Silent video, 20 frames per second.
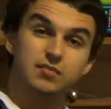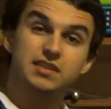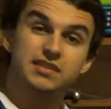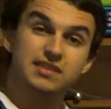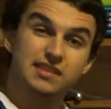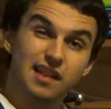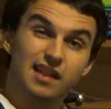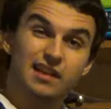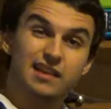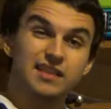
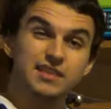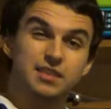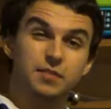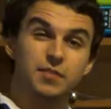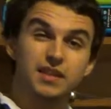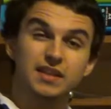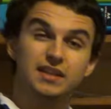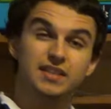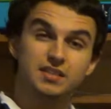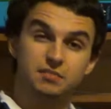it's likely to
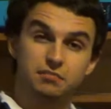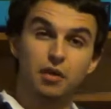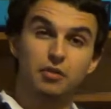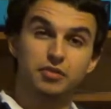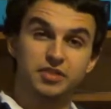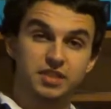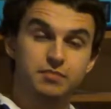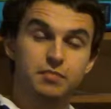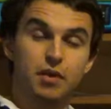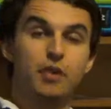be this
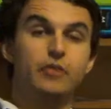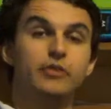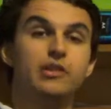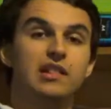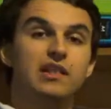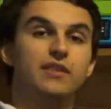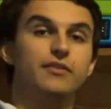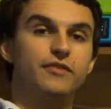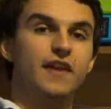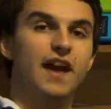
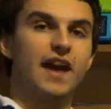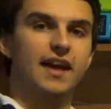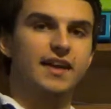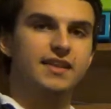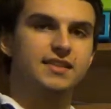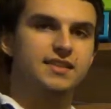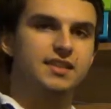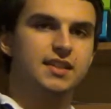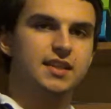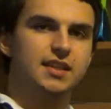multimodal
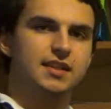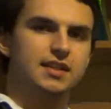effect.